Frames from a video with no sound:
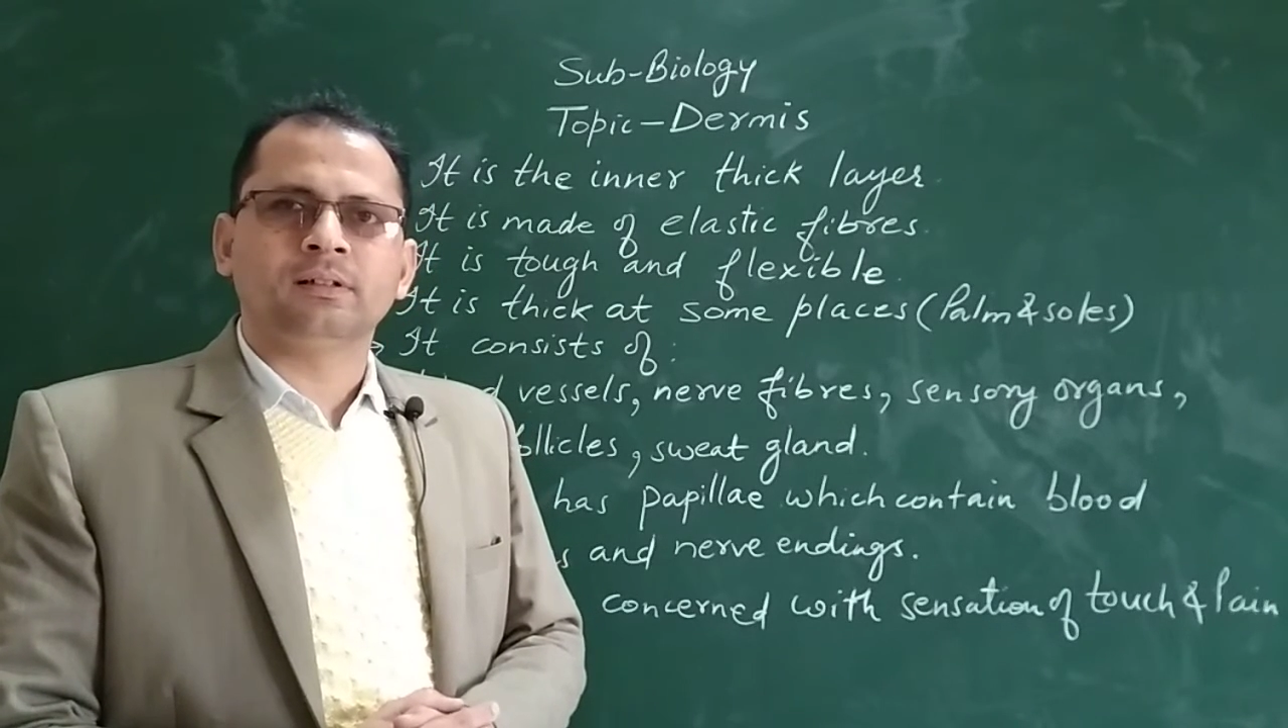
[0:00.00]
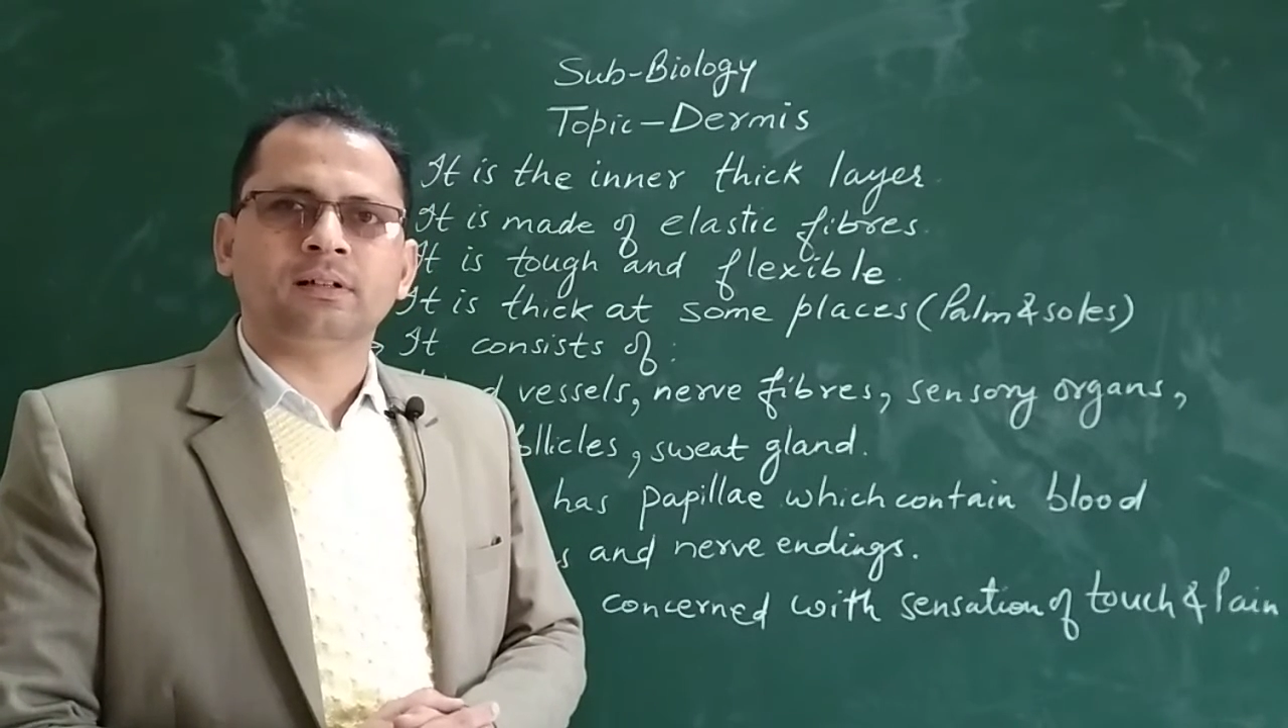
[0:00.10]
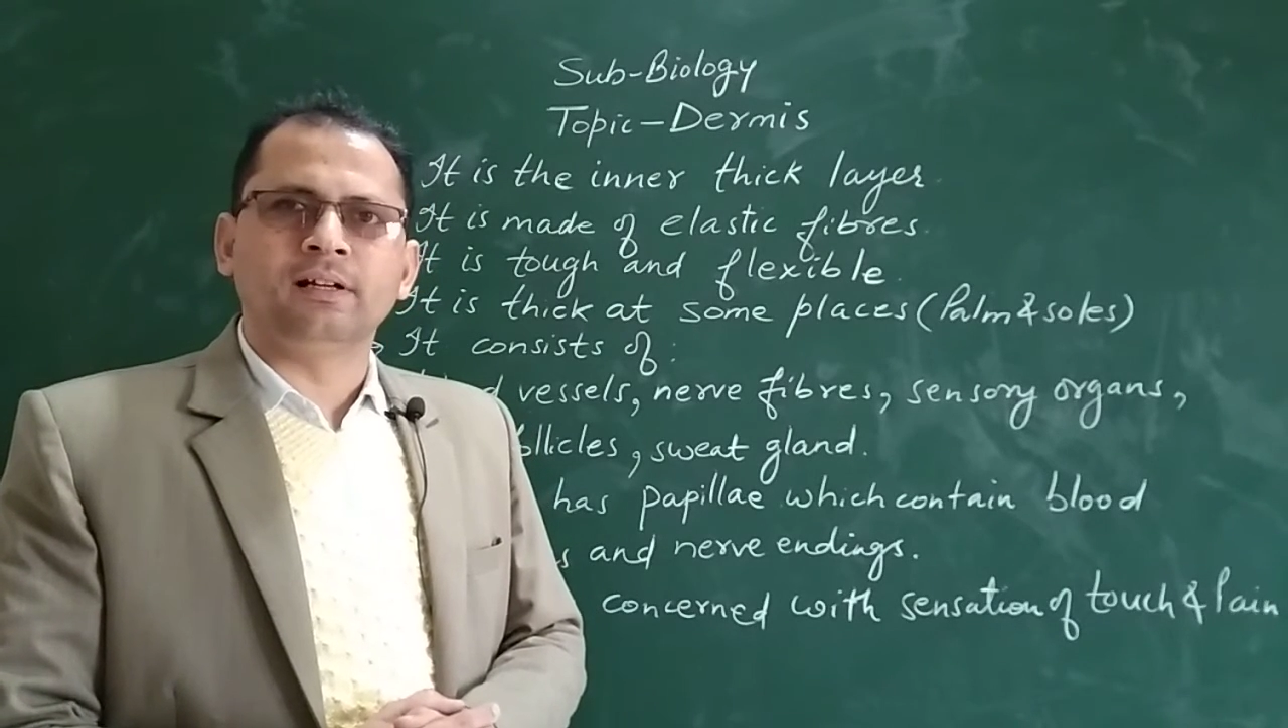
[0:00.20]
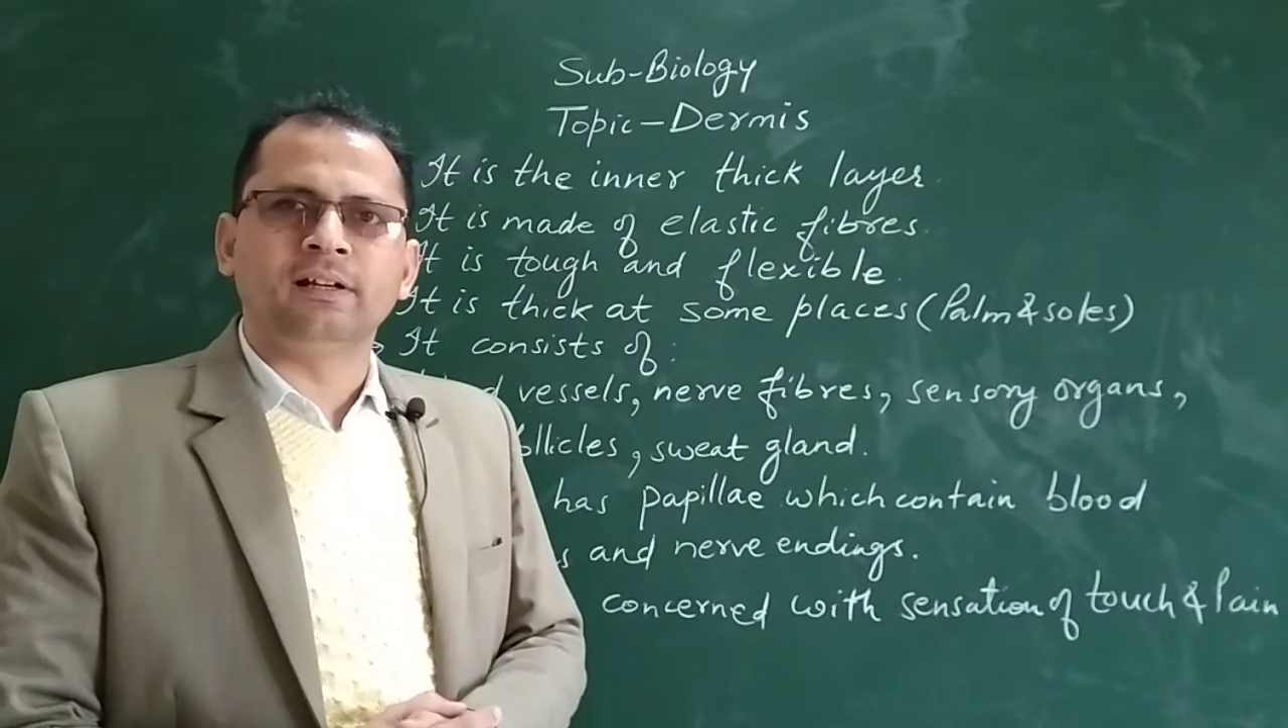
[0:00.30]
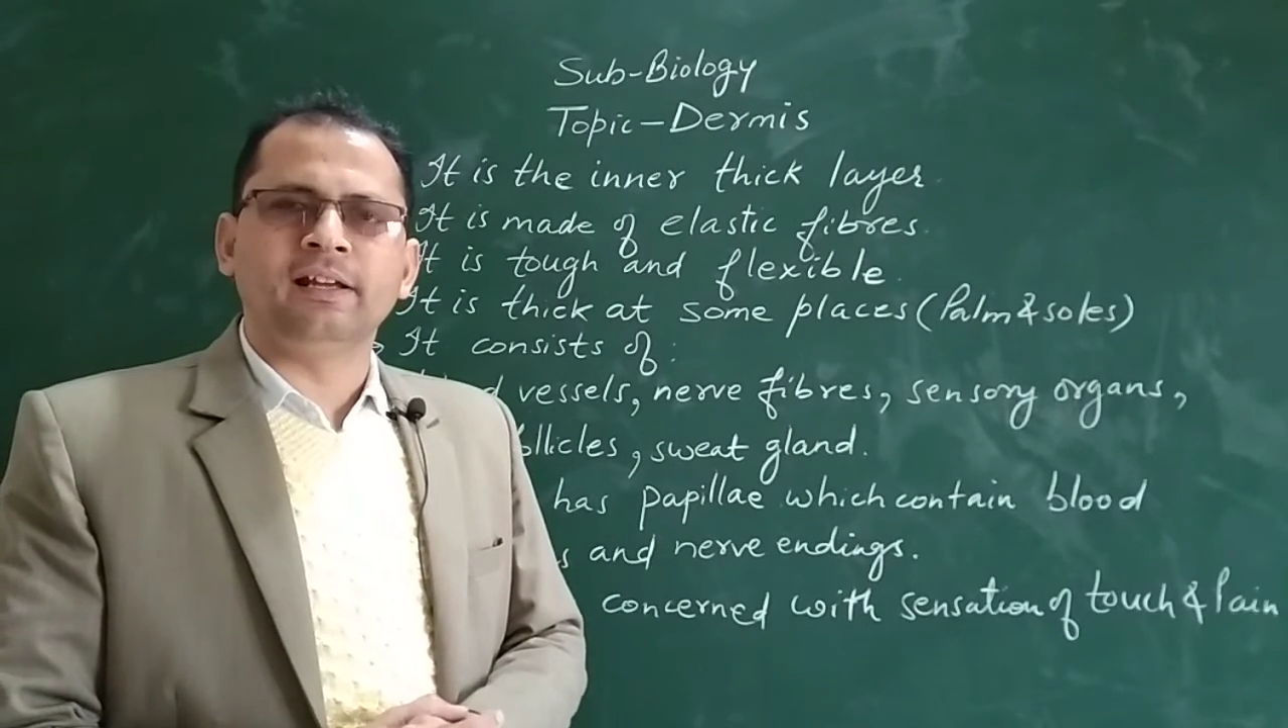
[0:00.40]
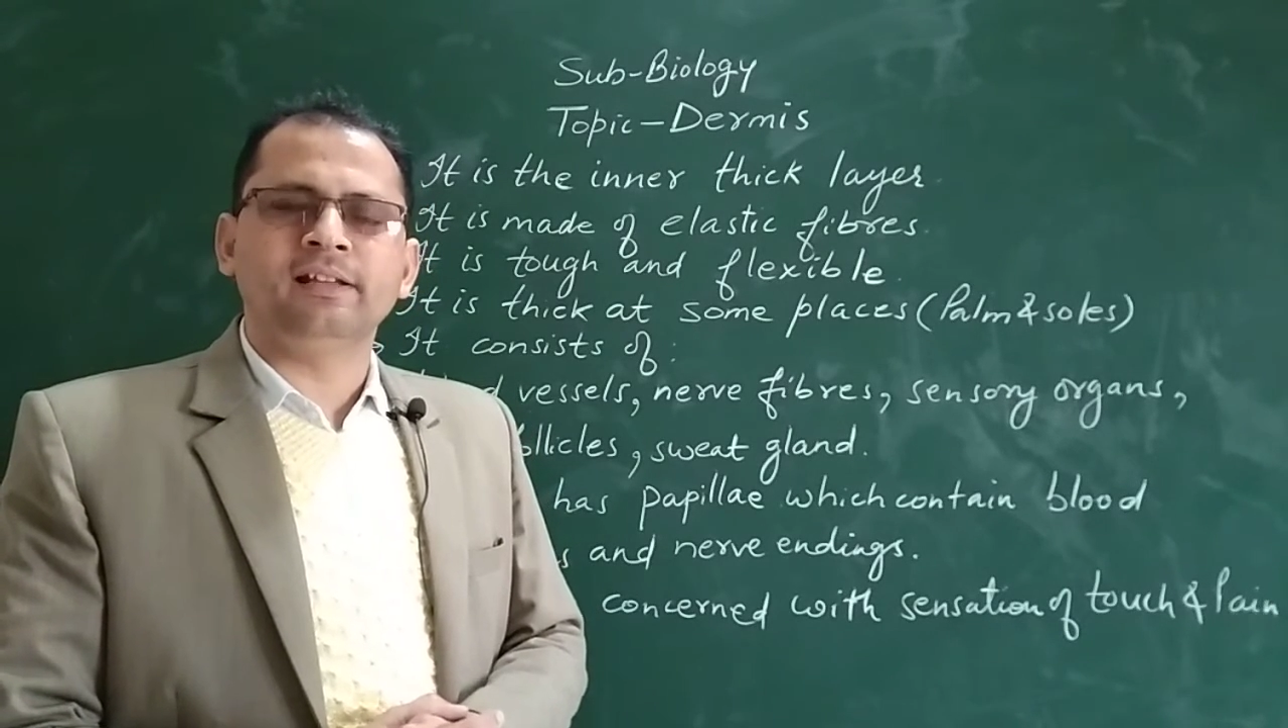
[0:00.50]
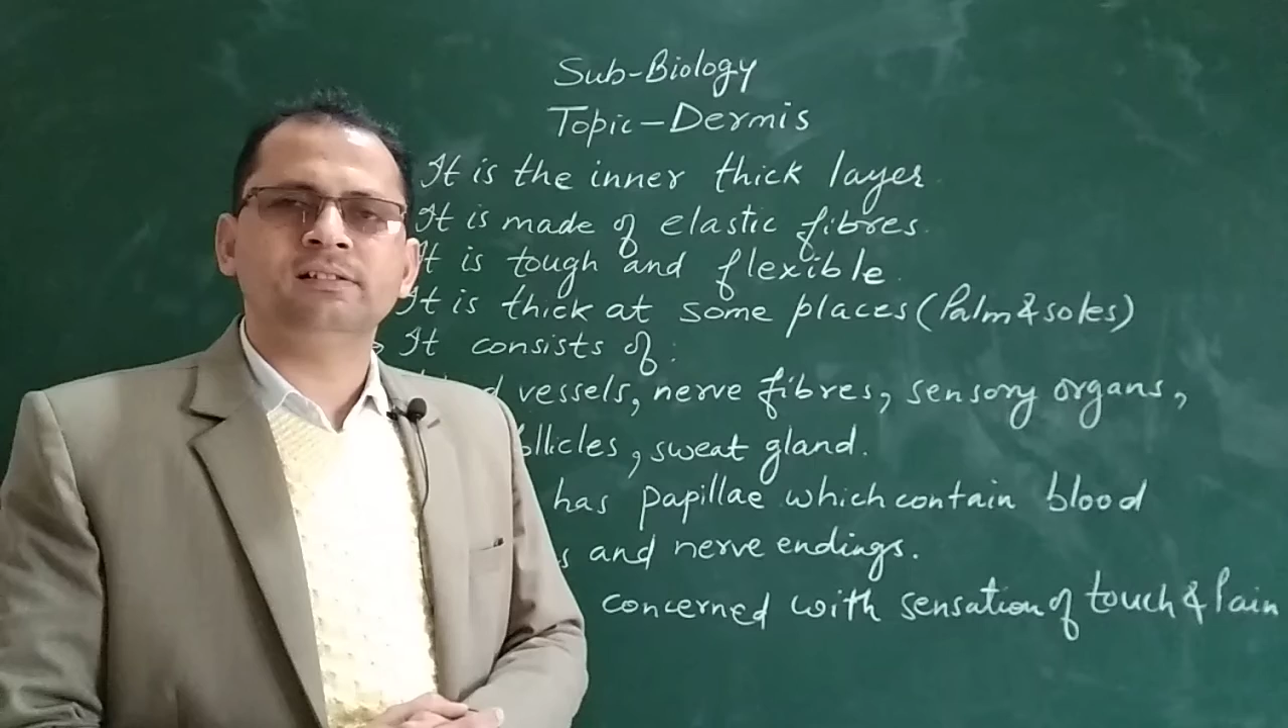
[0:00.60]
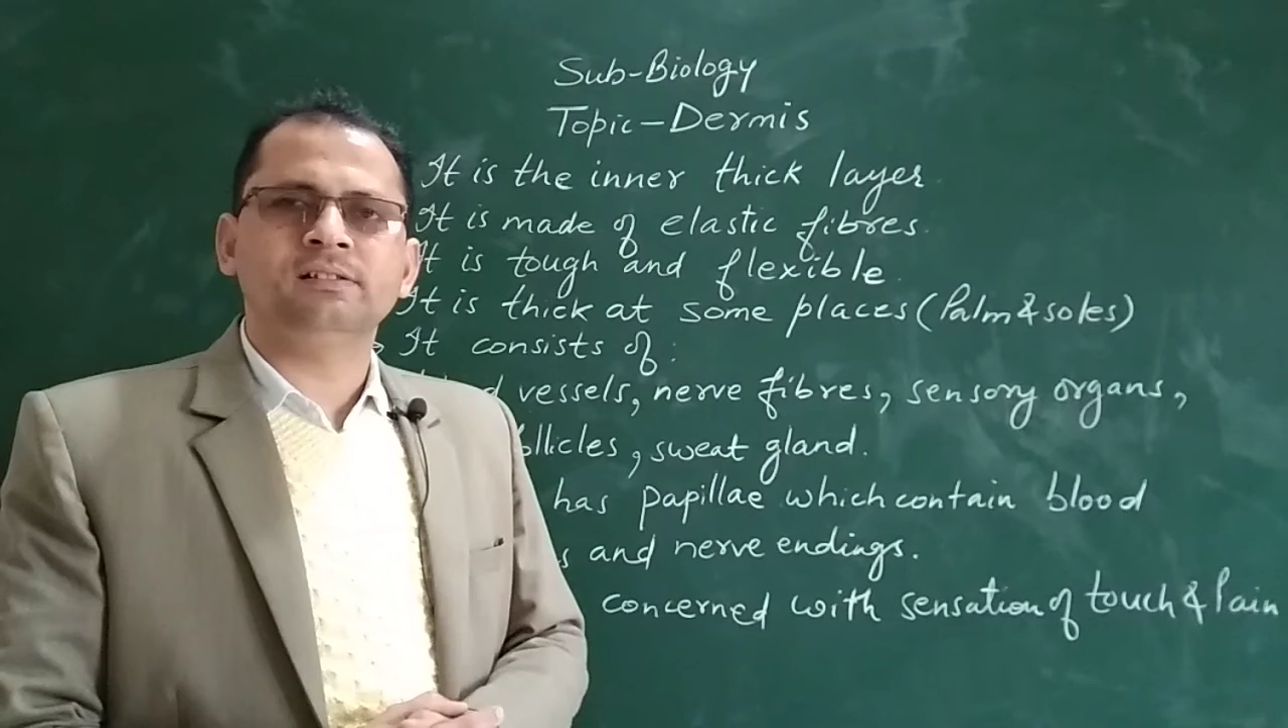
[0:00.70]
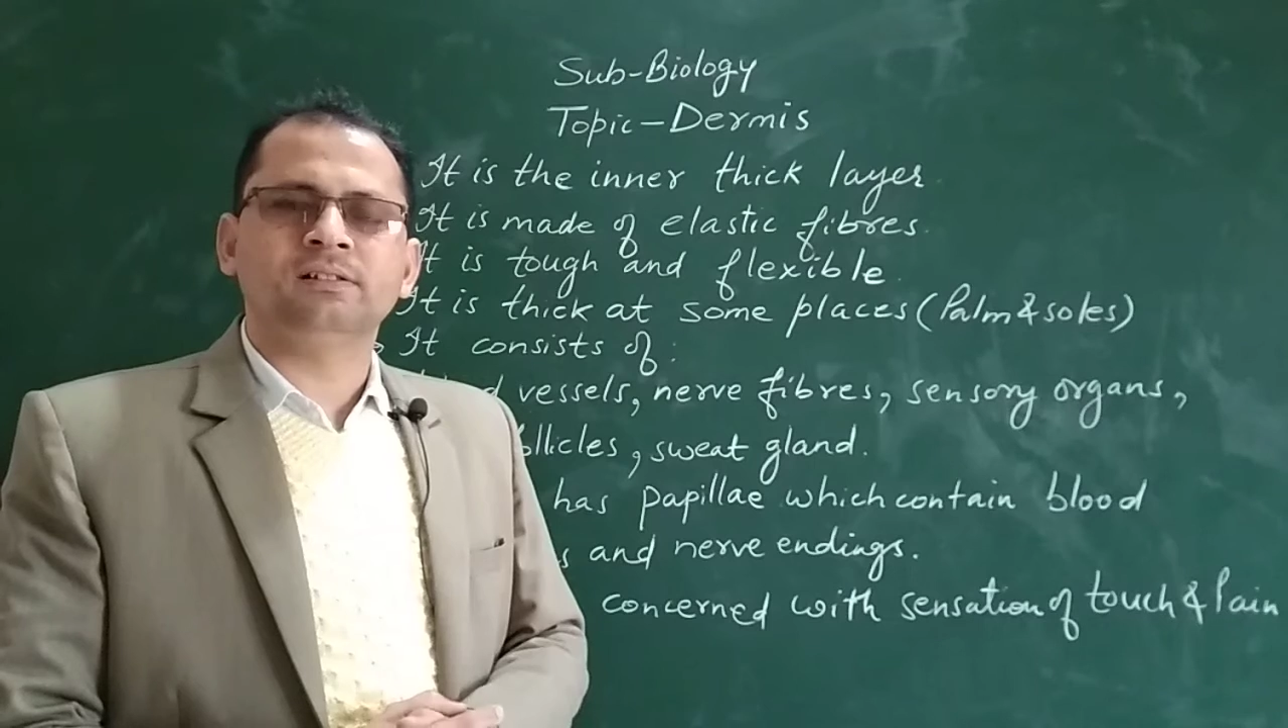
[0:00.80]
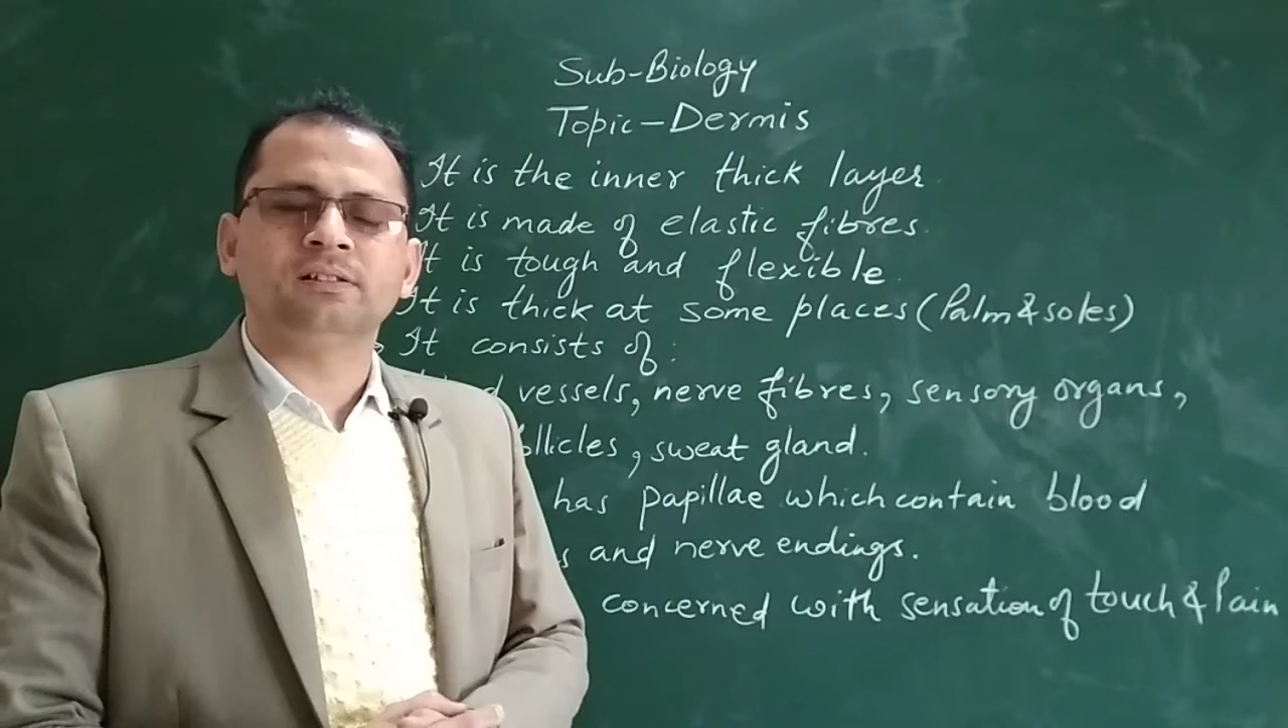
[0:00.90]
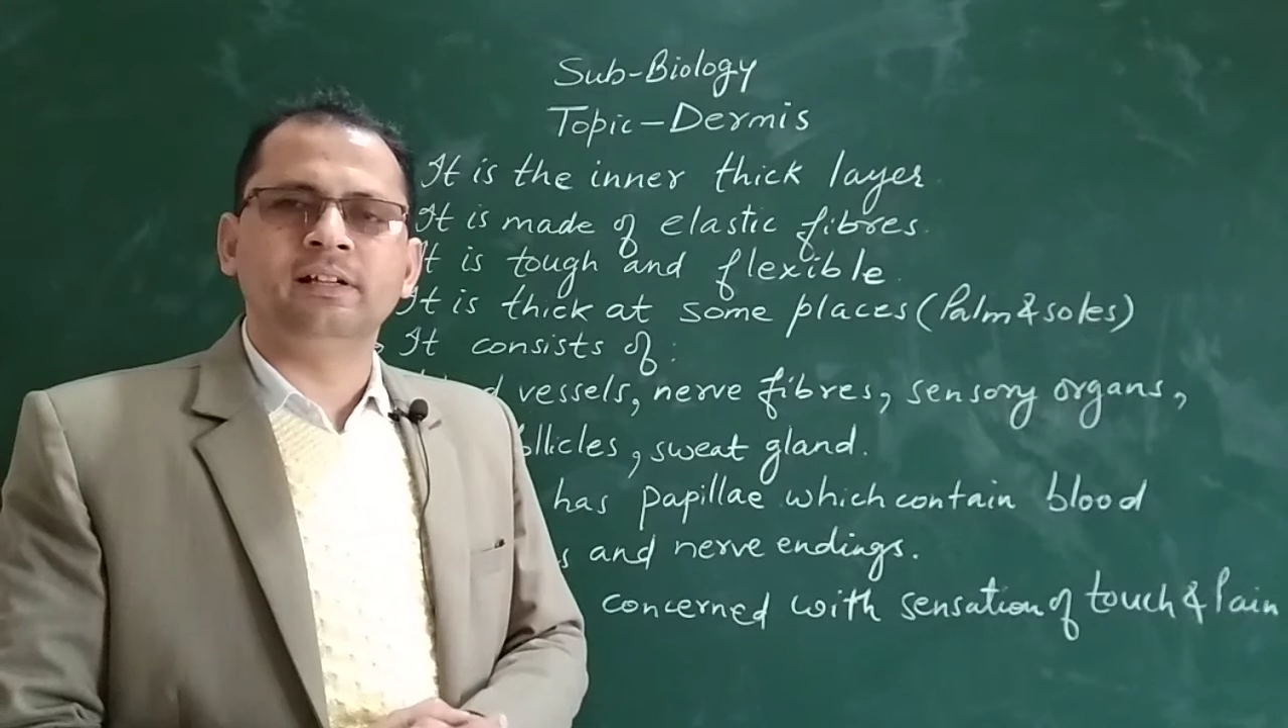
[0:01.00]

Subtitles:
contains